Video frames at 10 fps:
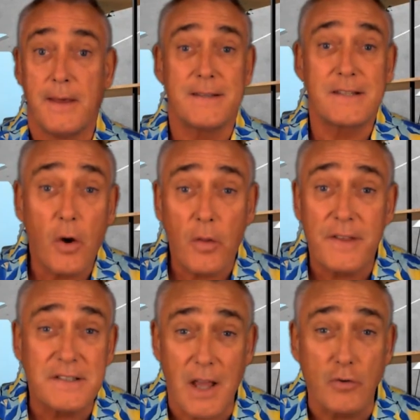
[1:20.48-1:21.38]
It's not the
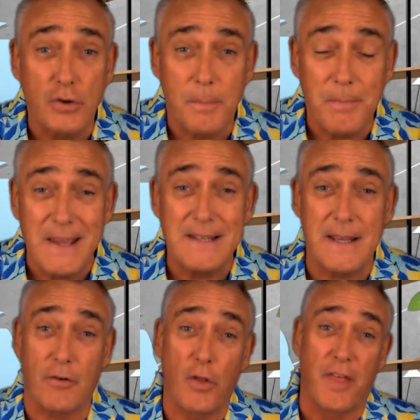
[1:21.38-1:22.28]
social
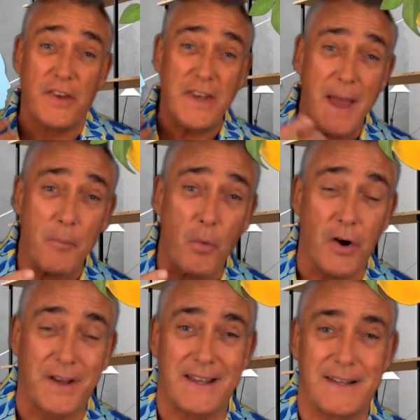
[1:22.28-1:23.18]
media or the
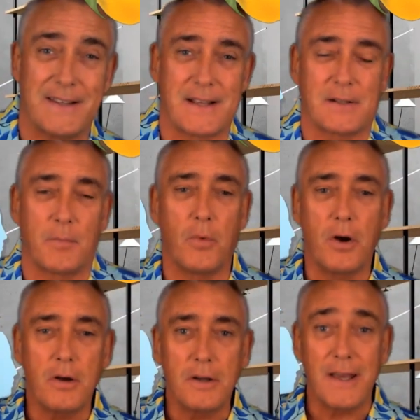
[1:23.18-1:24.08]
networking that doesn't
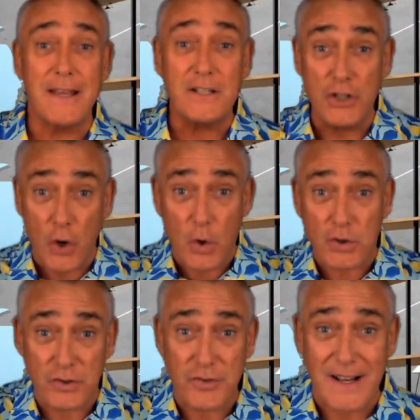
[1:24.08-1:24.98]
work. It's your
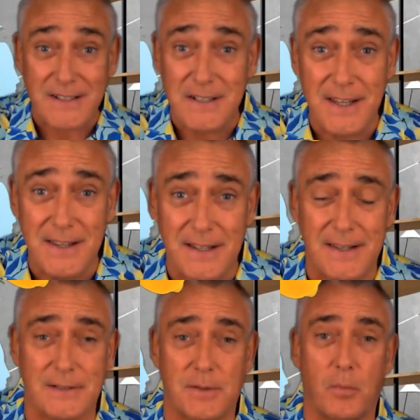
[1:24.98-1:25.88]
strategy that
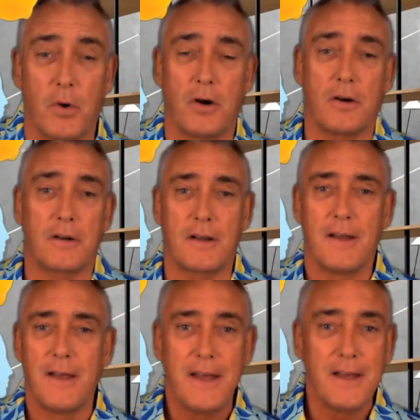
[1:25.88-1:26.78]
doesn't work.
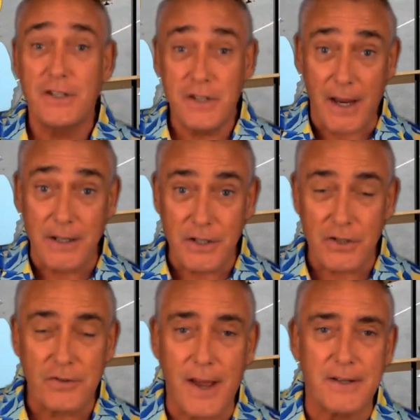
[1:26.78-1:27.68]
Change your
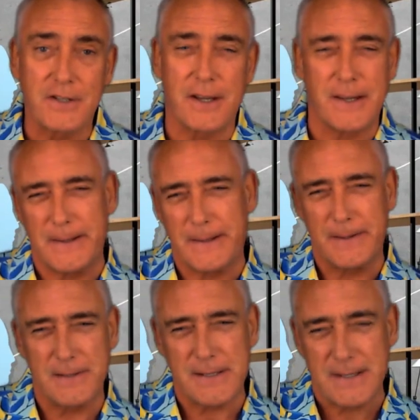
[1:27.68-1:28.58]
strategy.
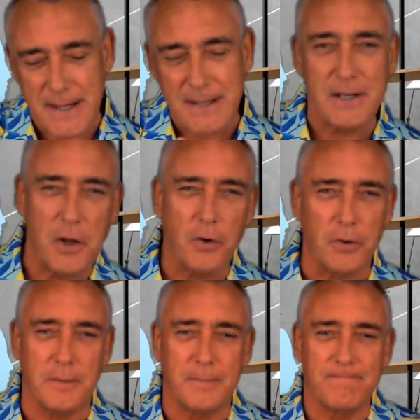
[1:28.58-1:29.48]
Just listen
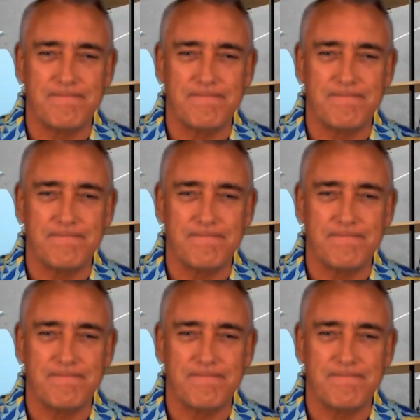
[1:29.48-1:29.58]
on.